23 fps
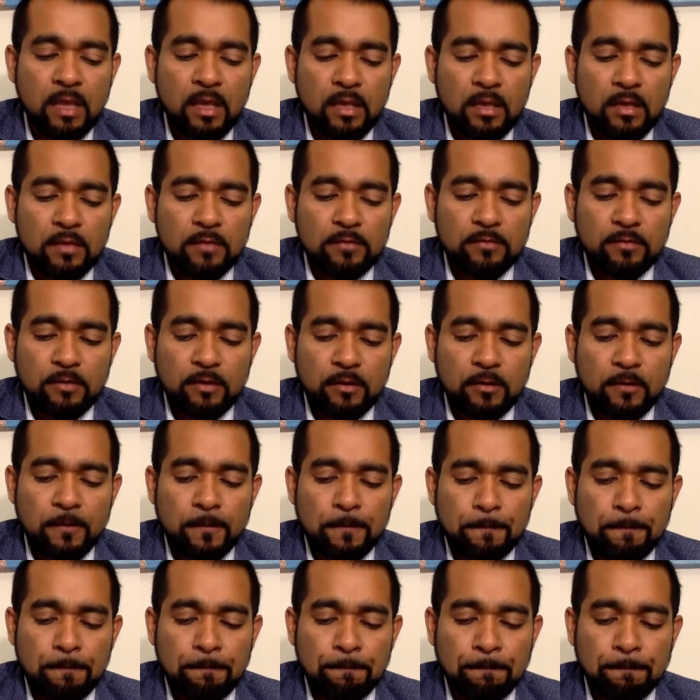So
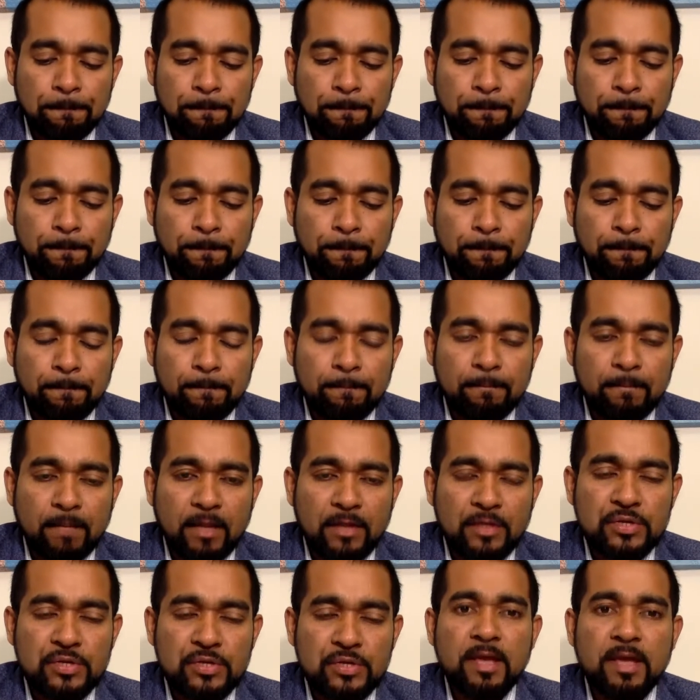
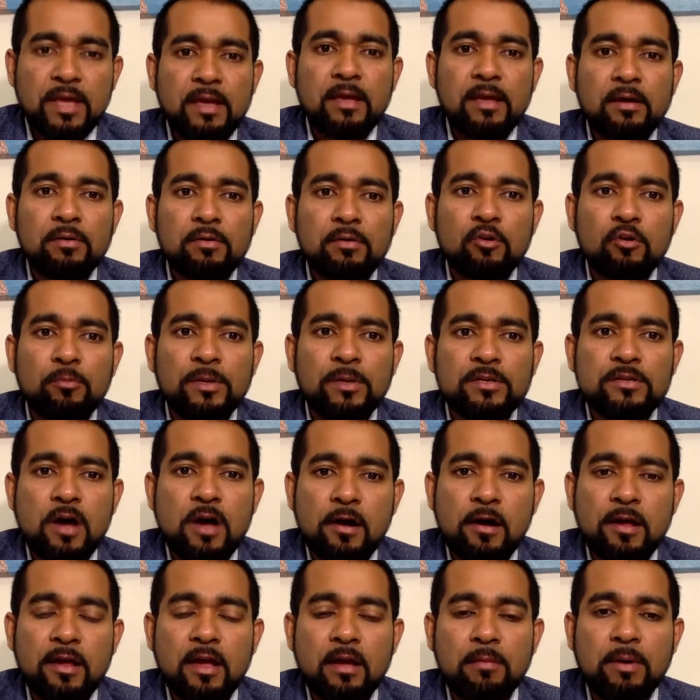today we'll be
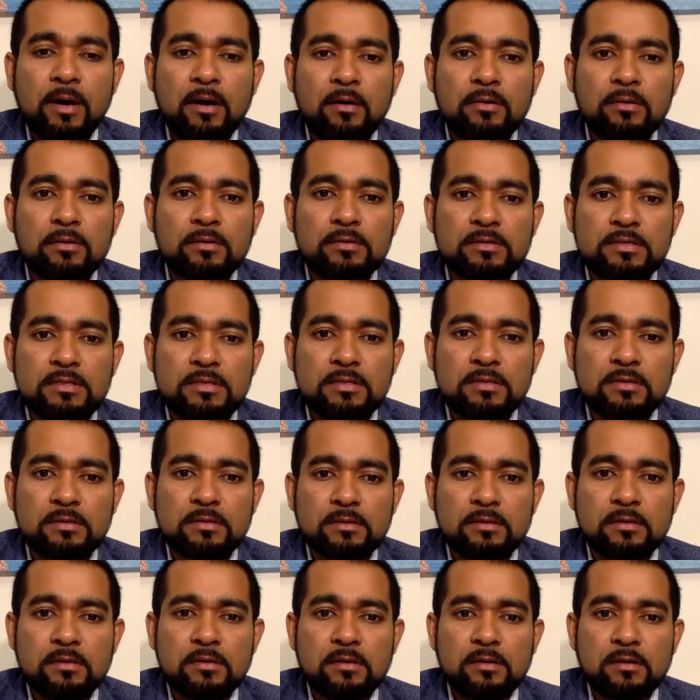talking about
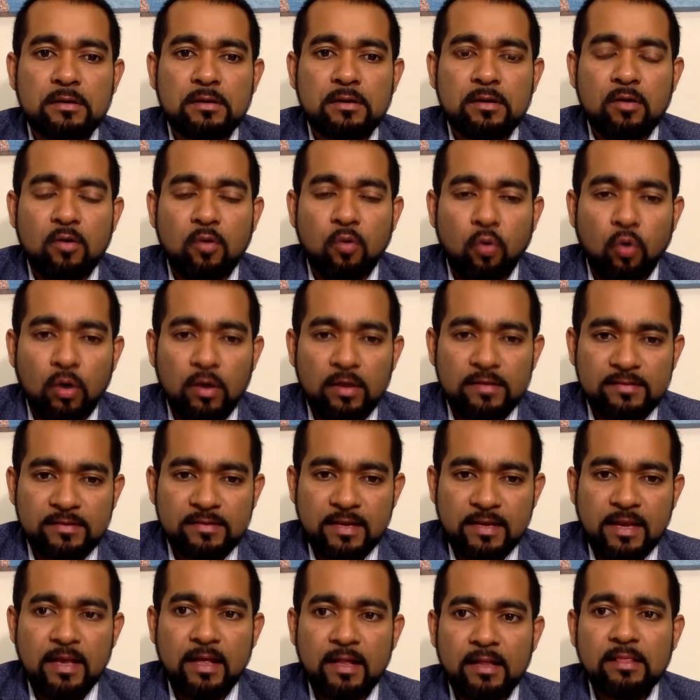holistic
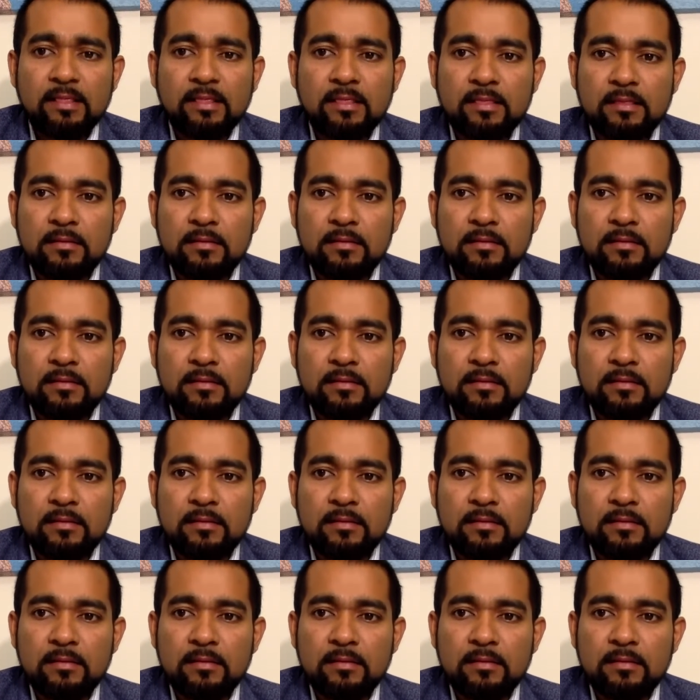health.